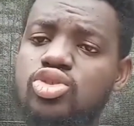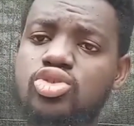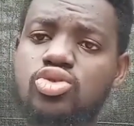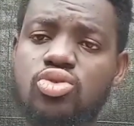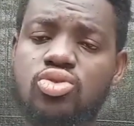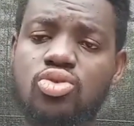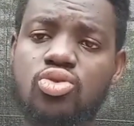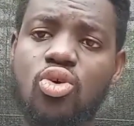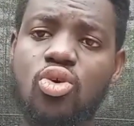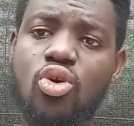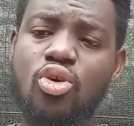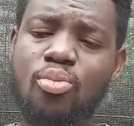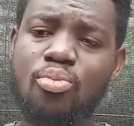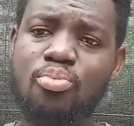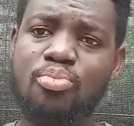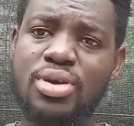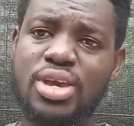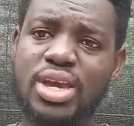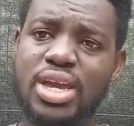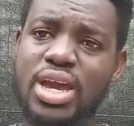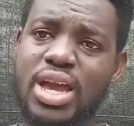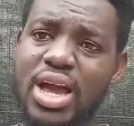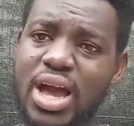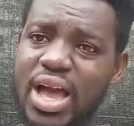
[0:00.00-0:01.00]
to grow
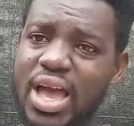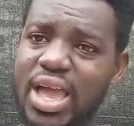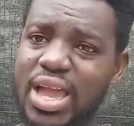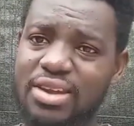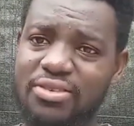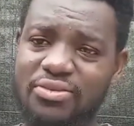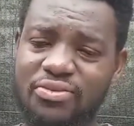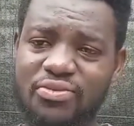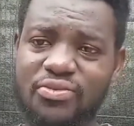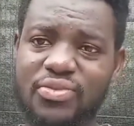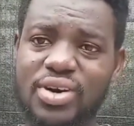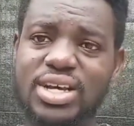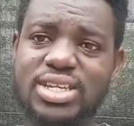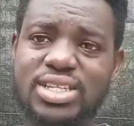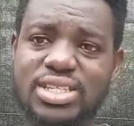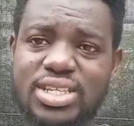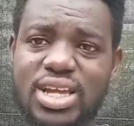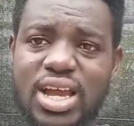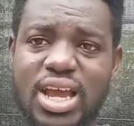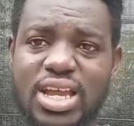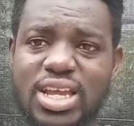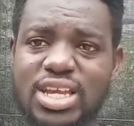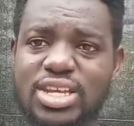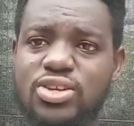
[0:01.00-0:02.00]
bigger and
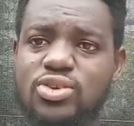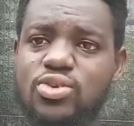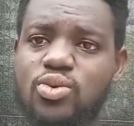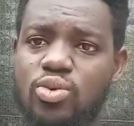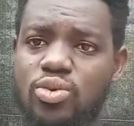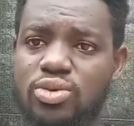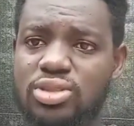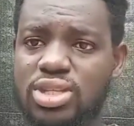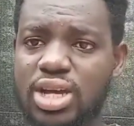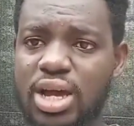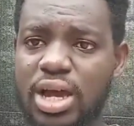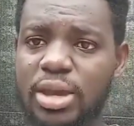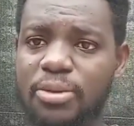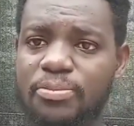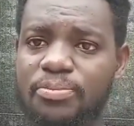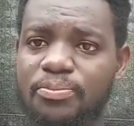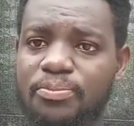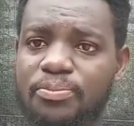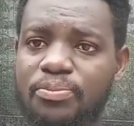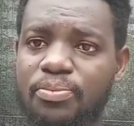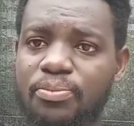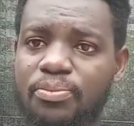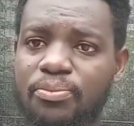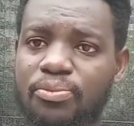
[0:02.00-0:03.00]
faster in no time.